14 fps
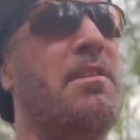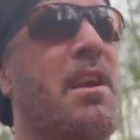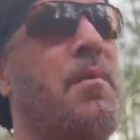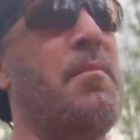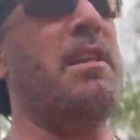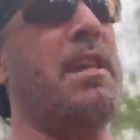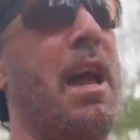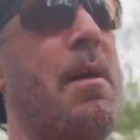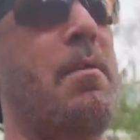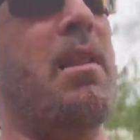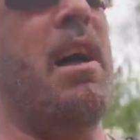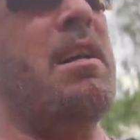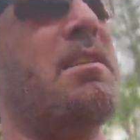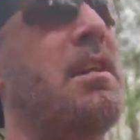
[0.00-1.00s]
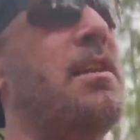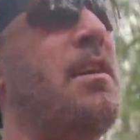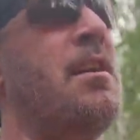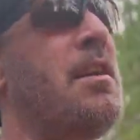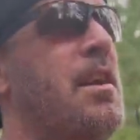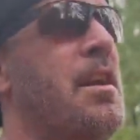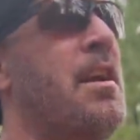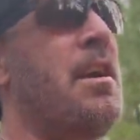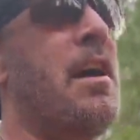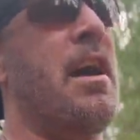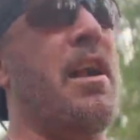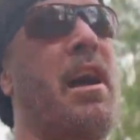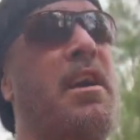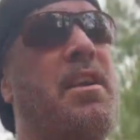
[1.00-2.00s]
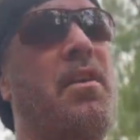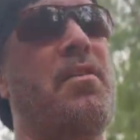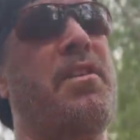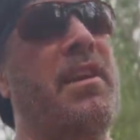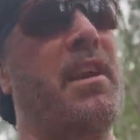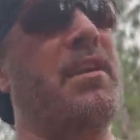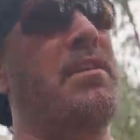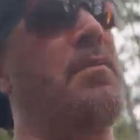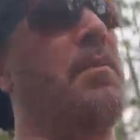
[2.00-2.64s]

can metabolize it. I, I don't think it's